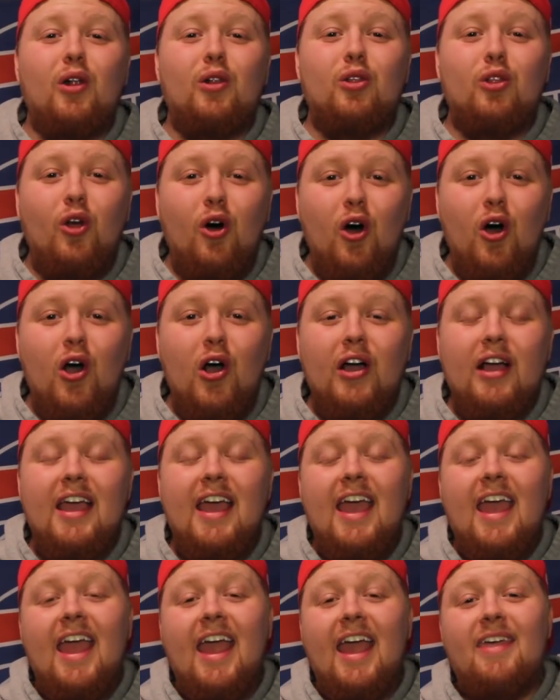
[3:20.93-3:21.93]
along
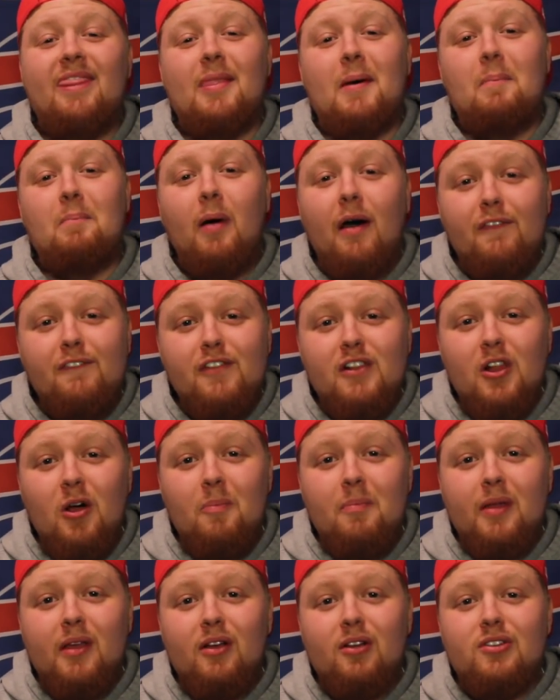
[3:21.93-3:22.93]
and the Buffalo
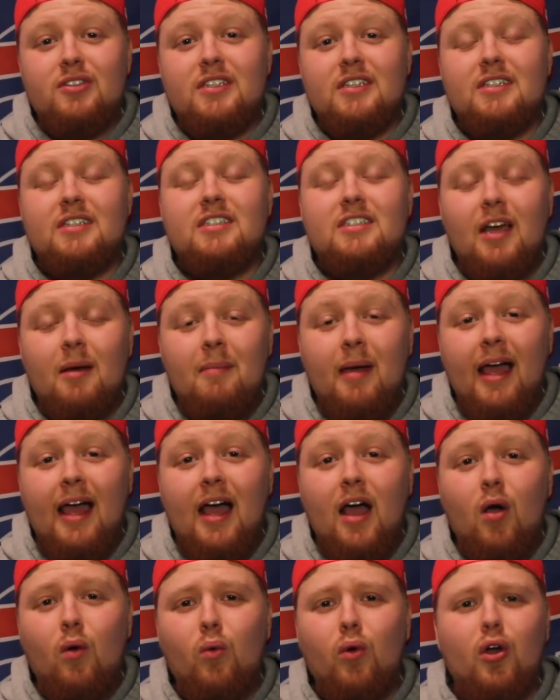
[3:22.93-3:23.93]
Bills
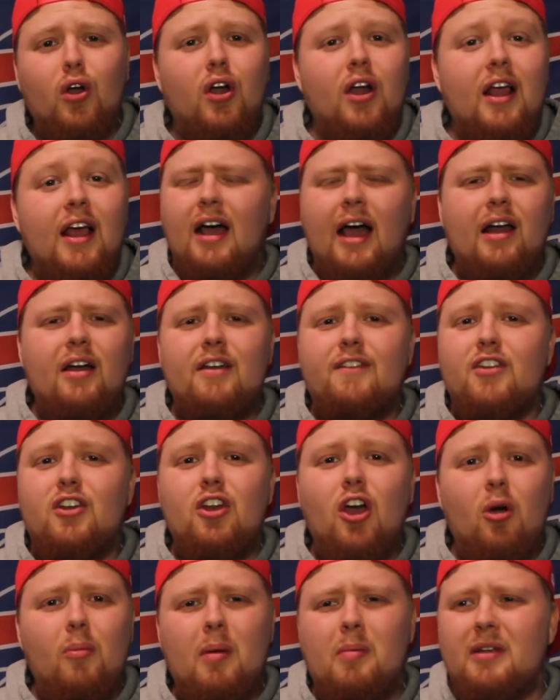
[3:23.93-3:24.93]
somehow were, I don't even
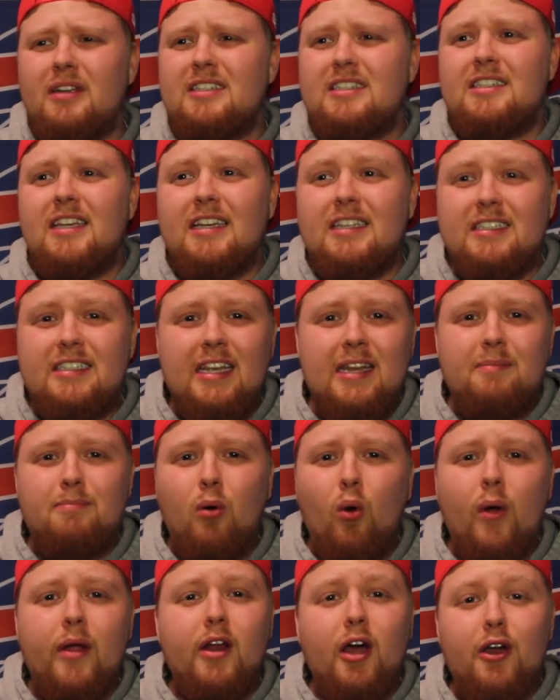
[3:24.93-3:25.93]
know, maybe
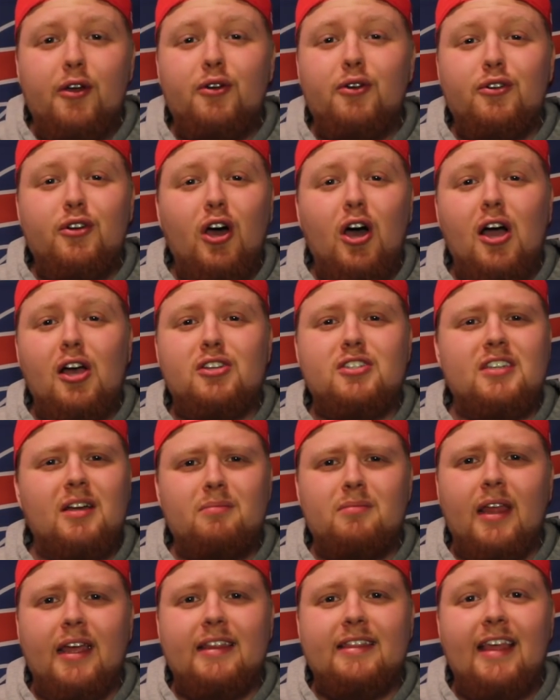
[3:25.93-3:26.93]
16-point underdogs,
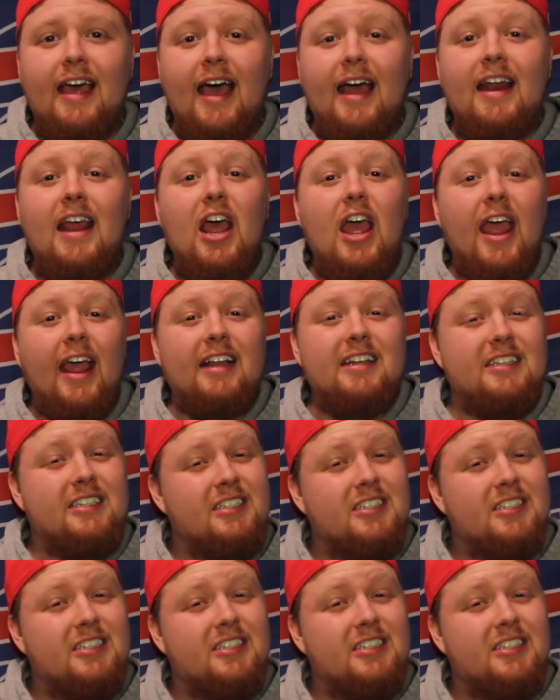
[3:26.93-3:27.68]
something like that, and